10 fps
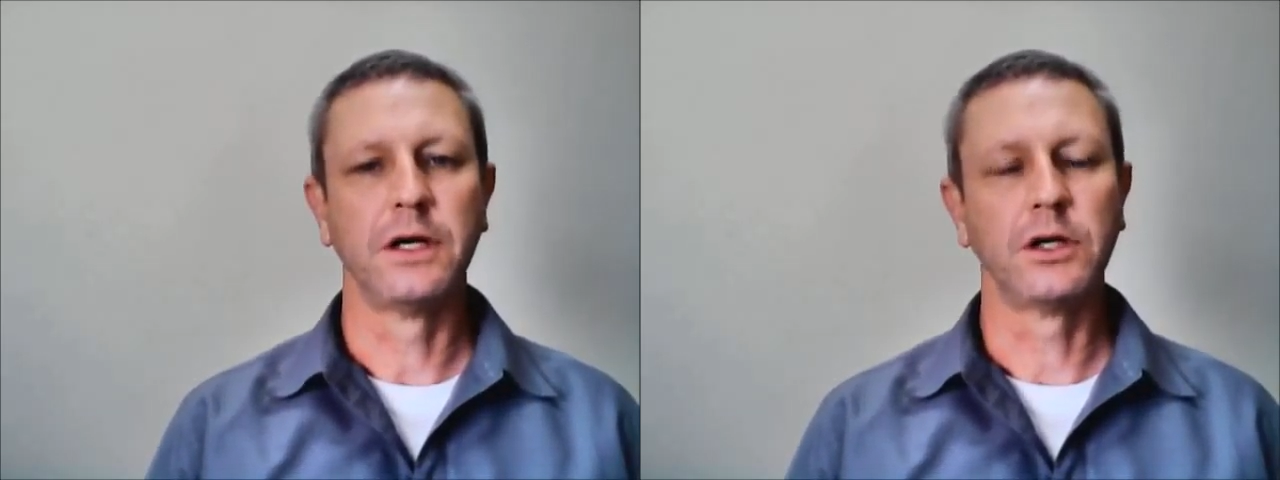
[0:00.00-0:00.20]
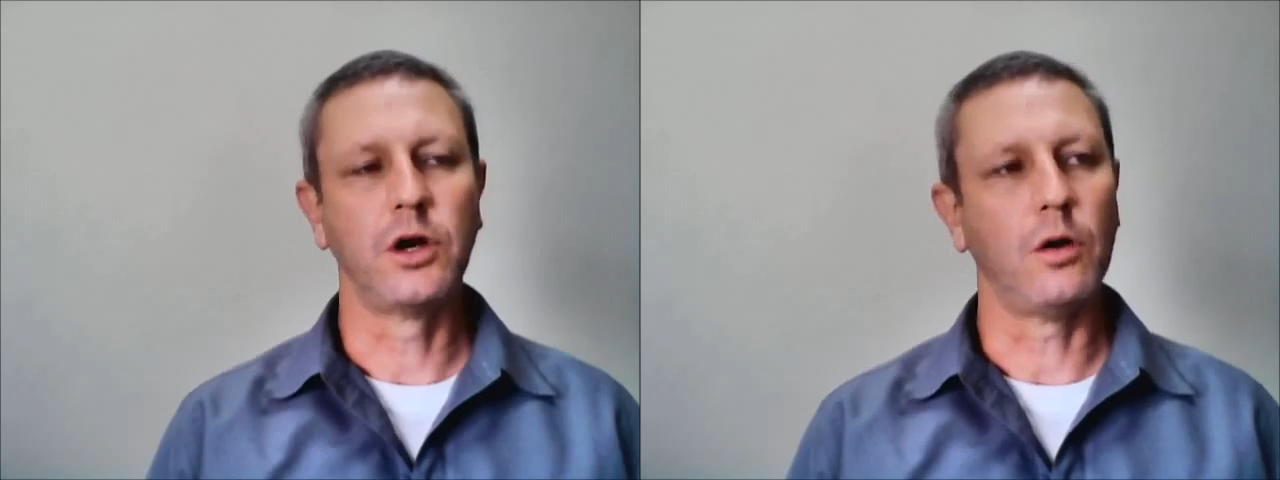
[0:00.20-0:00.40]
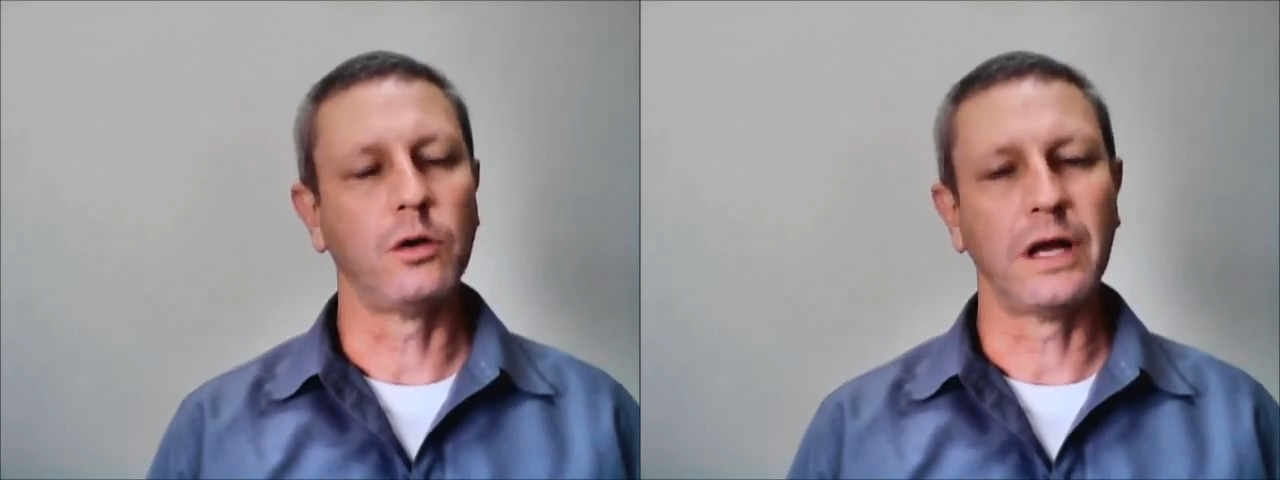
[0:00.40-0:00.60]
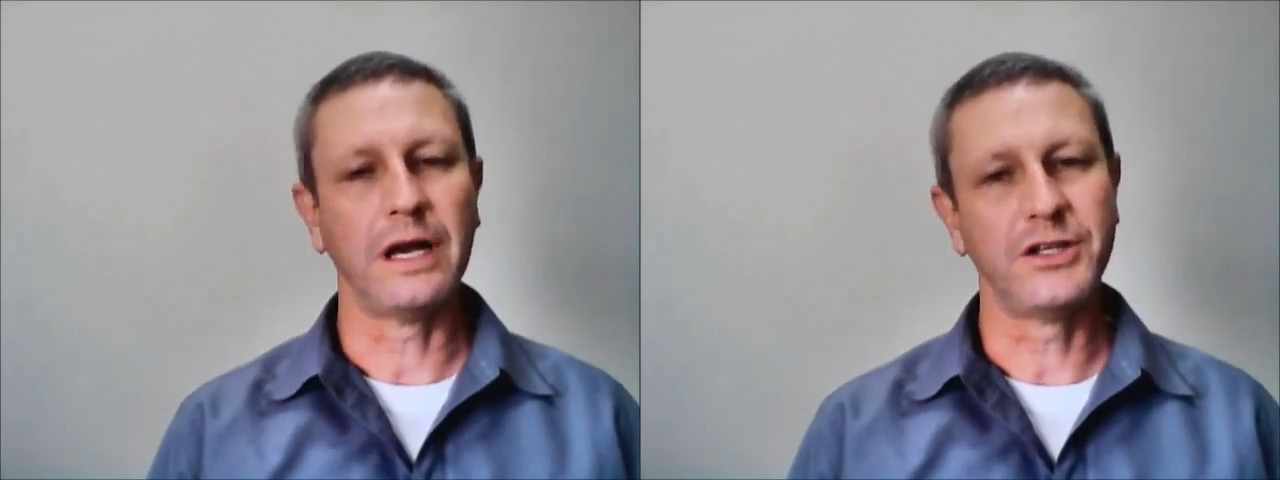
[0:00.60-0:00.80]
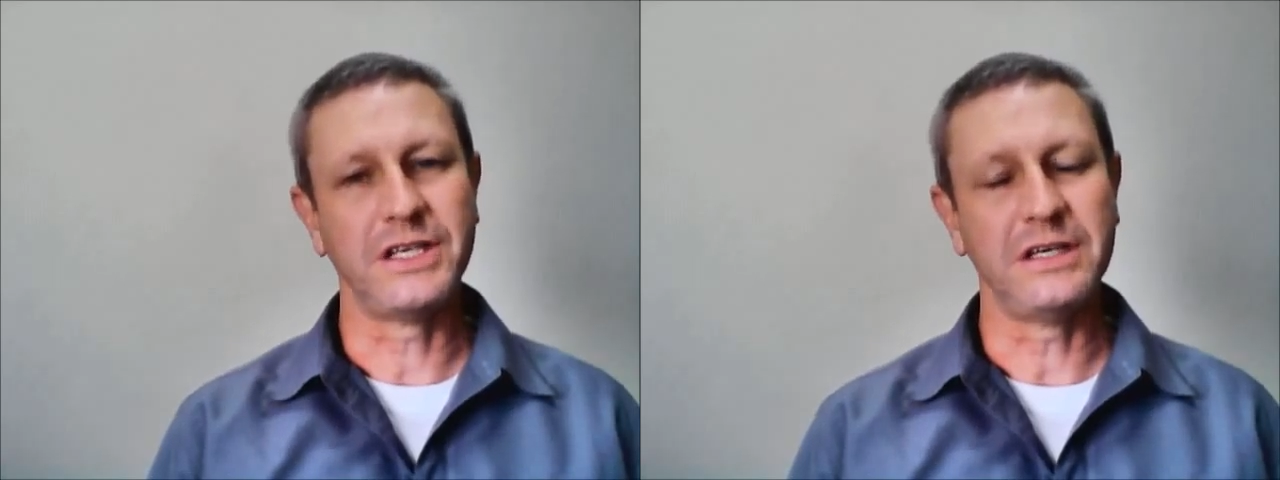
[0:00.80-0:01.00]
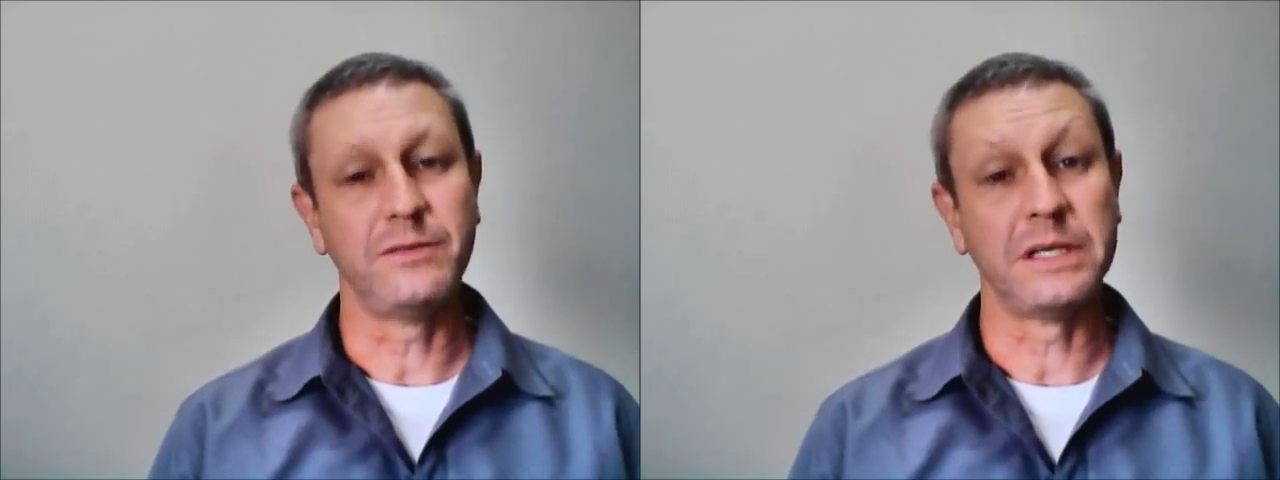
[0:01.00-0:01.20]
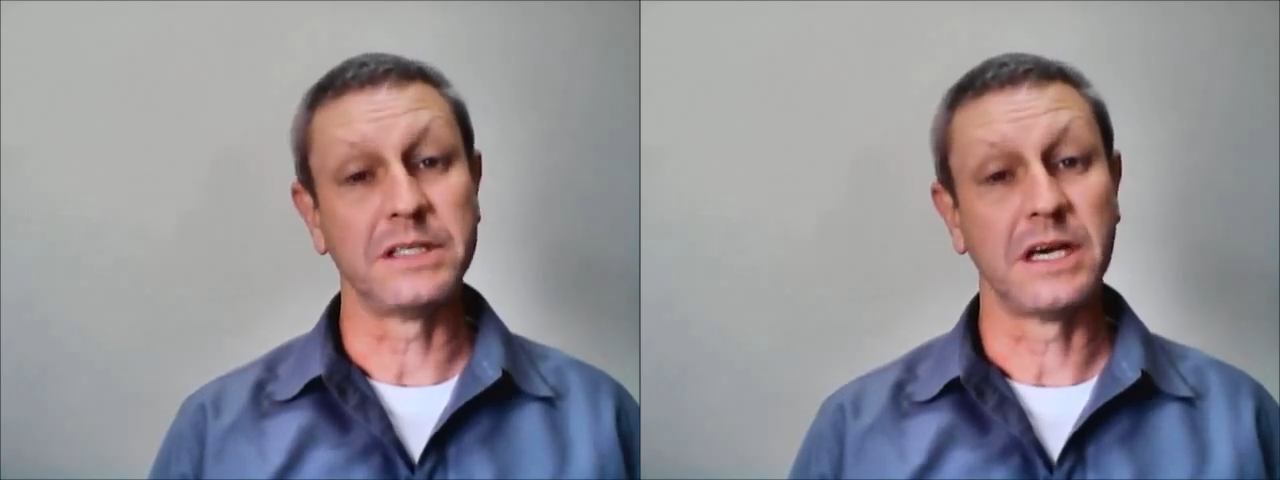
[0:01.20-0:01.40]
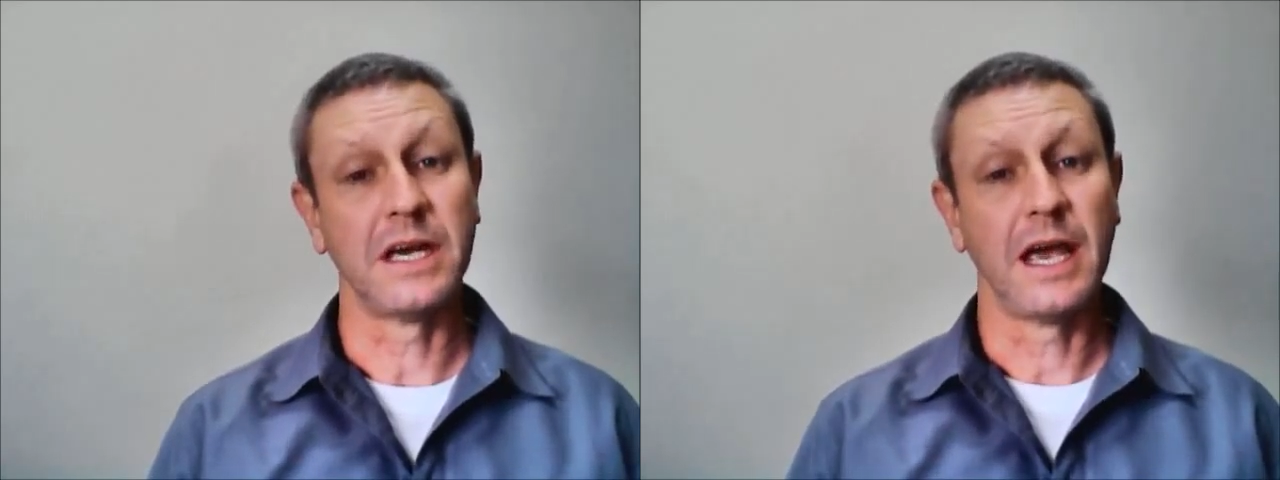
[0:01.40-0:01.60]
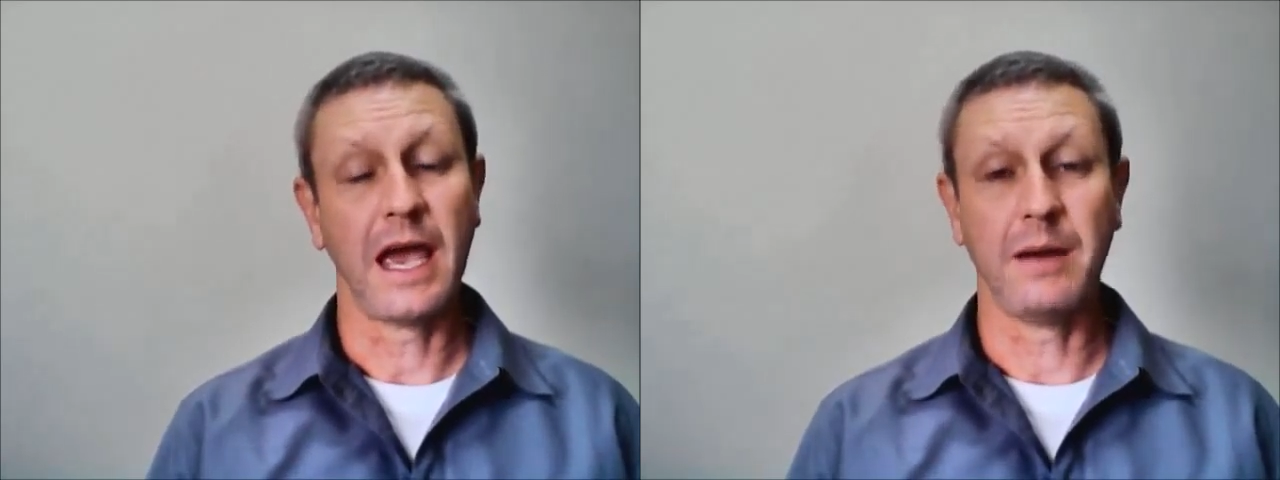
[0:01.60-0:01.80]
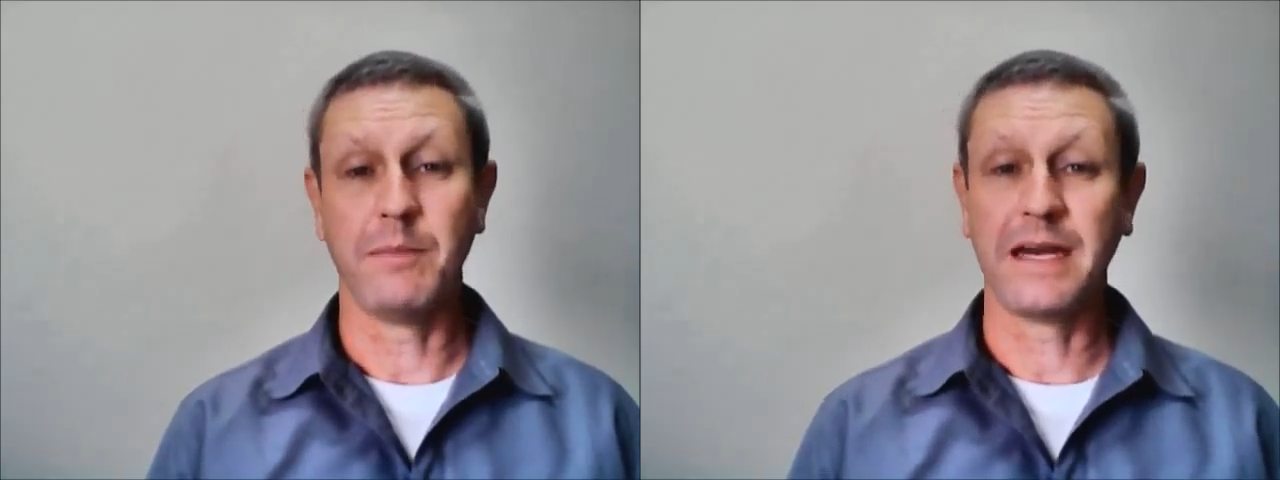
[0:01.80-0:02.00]
goal achievement
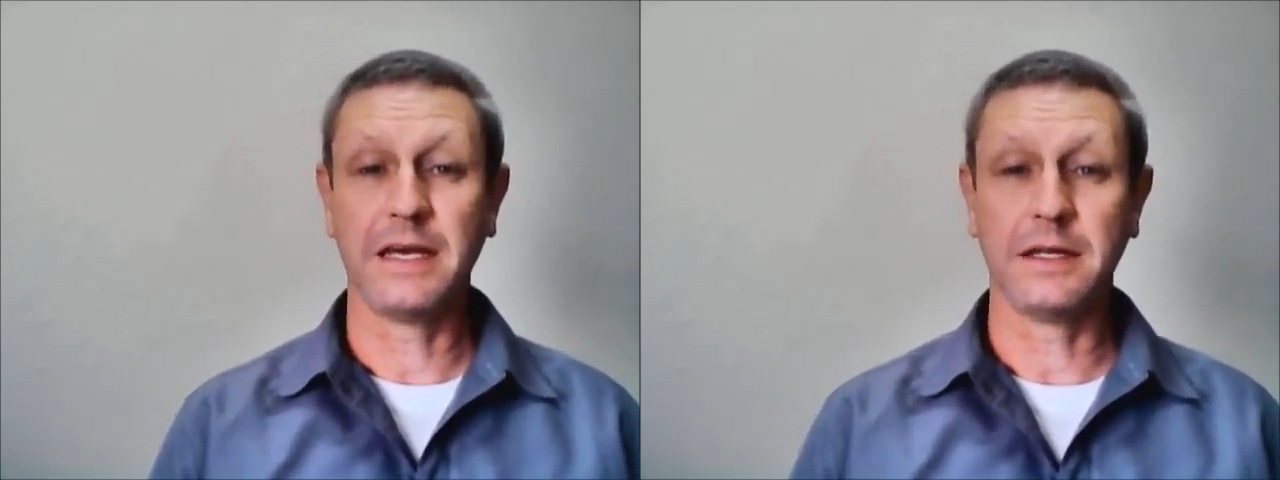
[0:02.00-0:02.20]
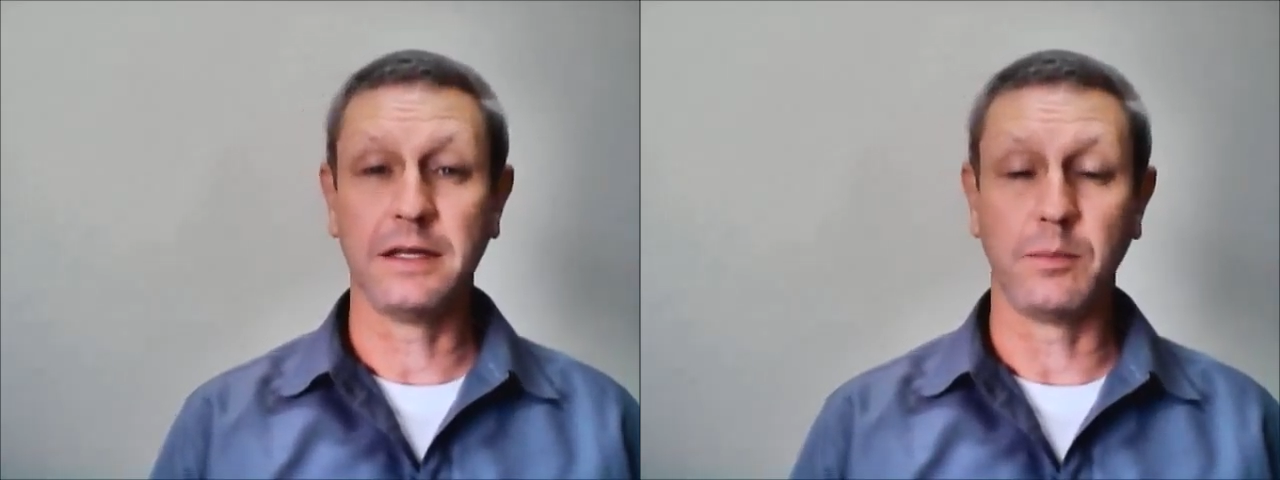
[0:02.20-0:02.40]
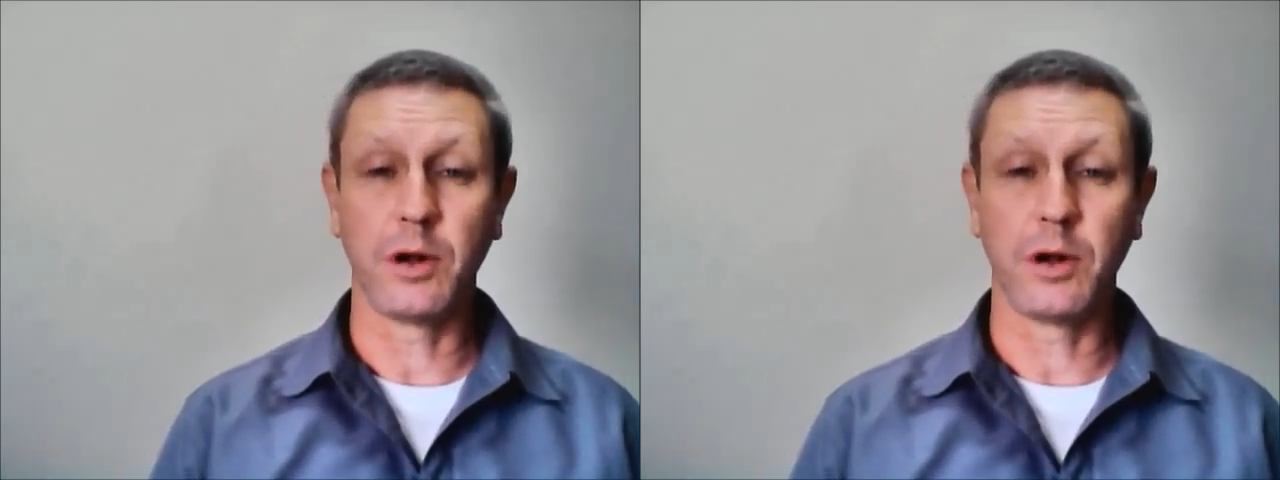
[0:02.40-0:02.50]
and money in the